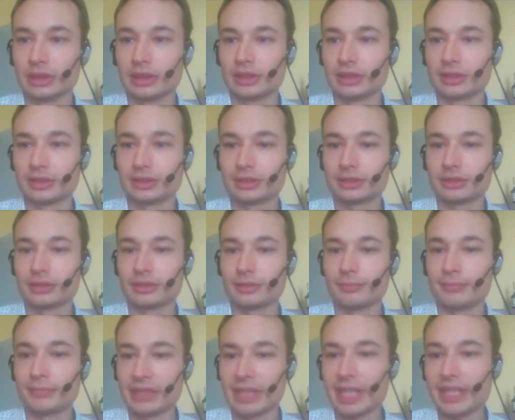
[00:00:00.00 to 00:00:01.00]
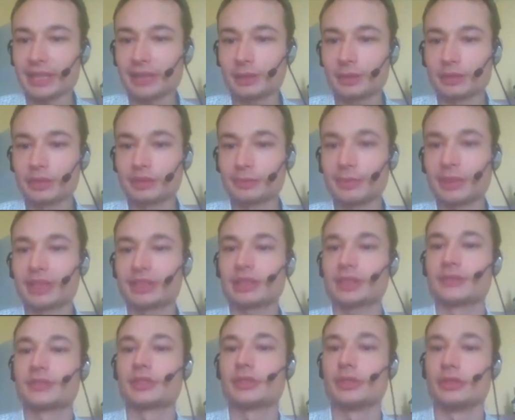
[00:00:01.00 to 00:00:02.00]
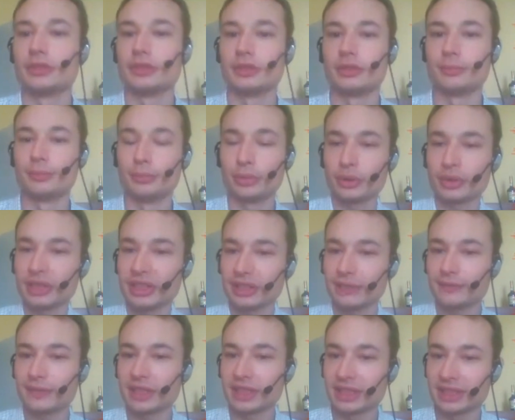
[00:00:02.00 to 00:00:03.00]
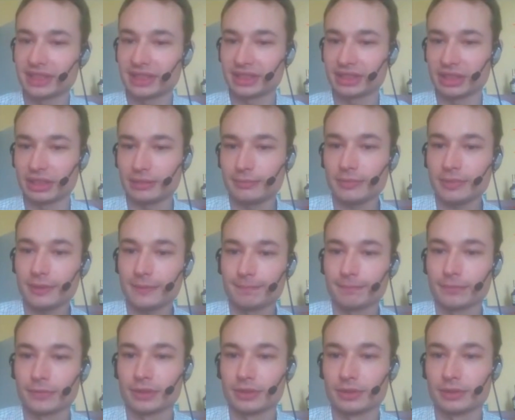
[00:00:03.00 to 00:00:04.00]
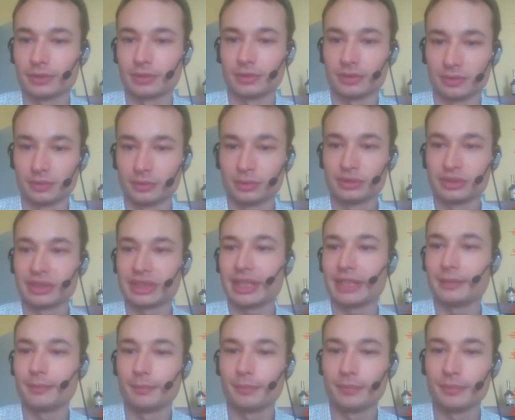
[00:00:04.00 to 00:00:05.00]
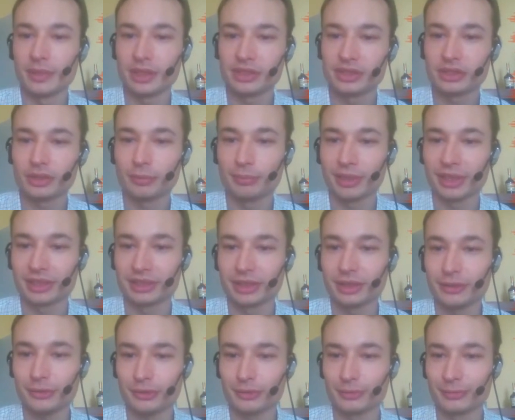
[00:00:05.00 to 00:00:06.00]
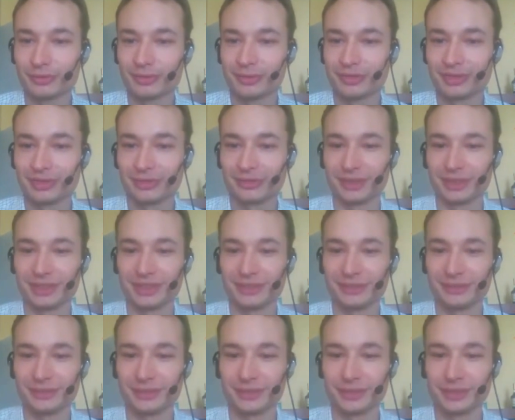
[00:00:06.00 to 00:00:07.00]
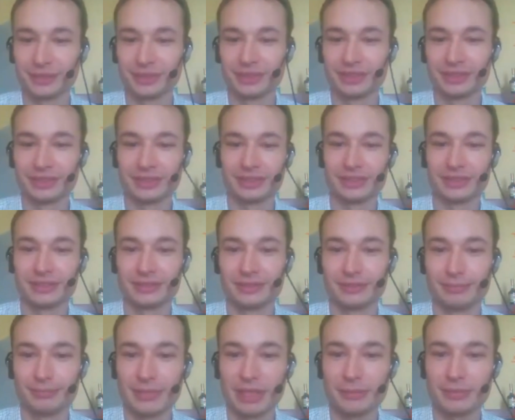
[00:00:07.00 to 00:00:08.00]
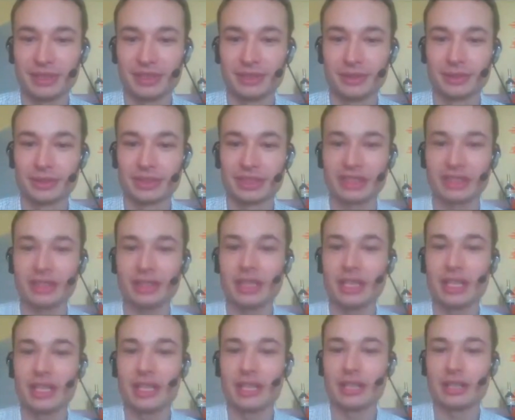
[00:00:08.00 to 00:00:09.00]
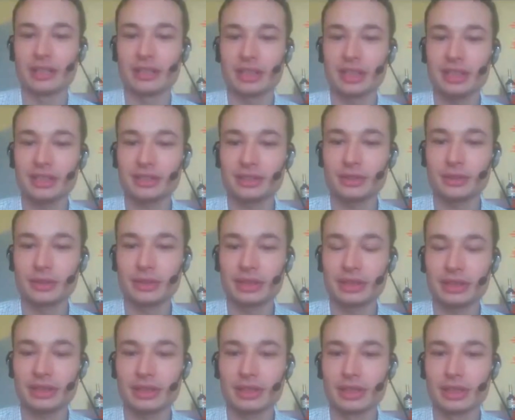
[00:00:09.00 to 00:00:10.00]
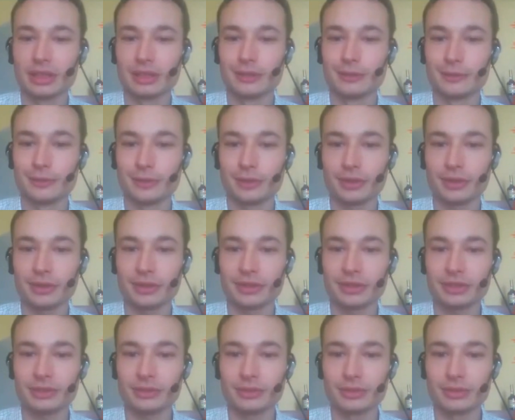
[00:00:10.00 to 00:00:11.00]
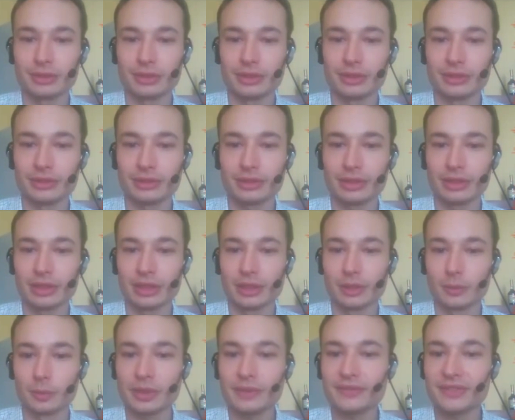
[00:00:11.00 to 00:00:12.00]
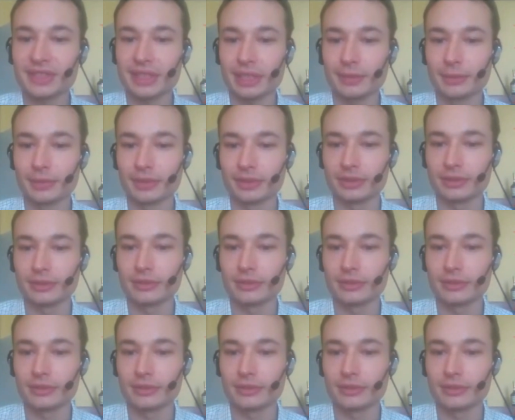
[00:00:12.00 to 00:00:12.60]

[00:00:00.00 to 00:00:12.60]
So Light was part of the Burning Phoenix team, whose I'm also part of, even if you maybe don't care. And he's going for a second round with Cybran.